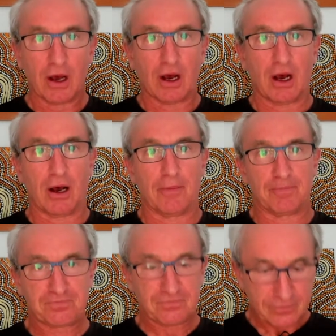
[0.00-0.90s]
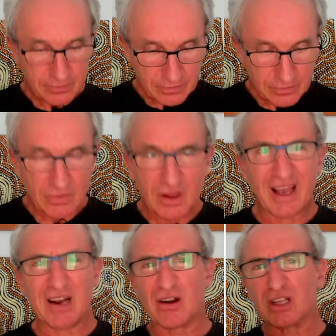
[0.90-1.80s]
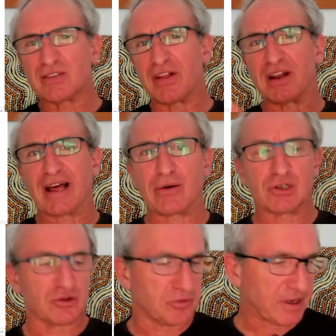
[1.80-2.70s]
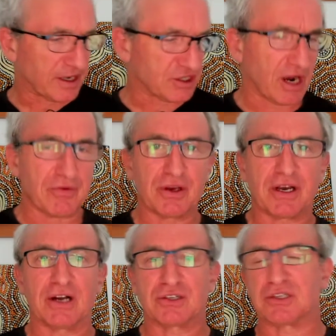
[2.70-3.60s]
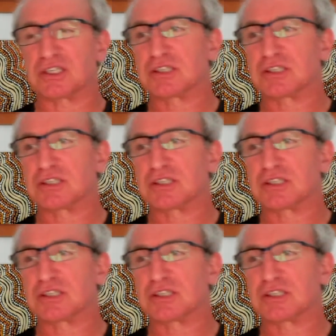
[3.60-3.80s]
And lots of other languages will be like Java. You can't just sort of